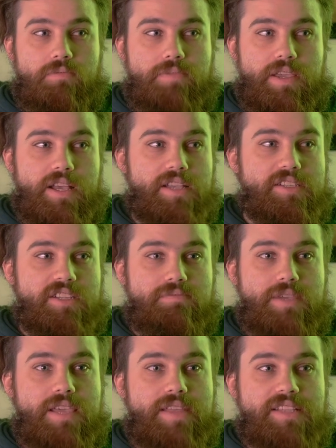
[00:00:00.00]
because to
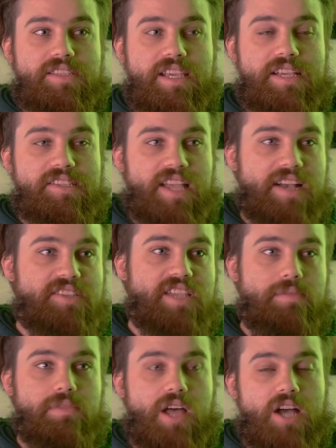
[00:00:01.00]
me that's the exact
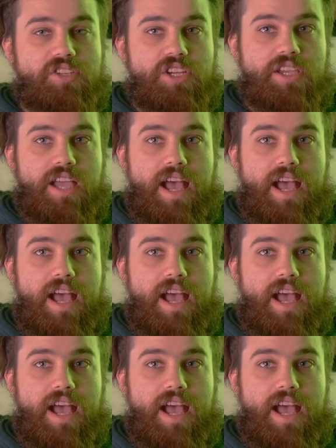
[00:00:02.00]
same logic